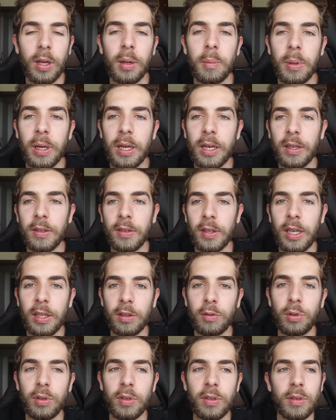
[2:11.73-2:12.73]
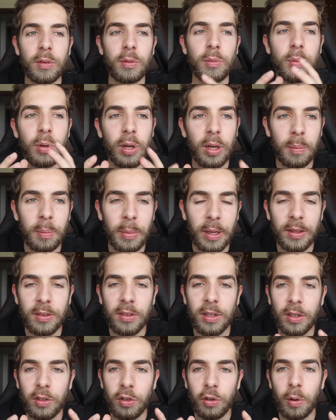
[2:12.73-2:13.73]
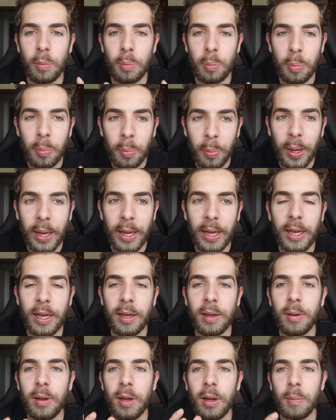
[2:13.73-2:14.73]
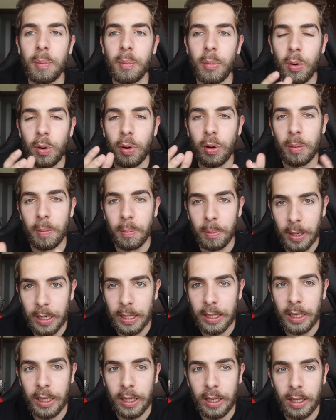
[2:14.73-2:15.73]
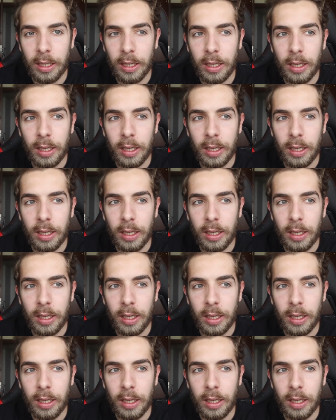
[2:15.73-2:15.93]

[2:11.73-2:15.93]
Because interest means that you're paying more money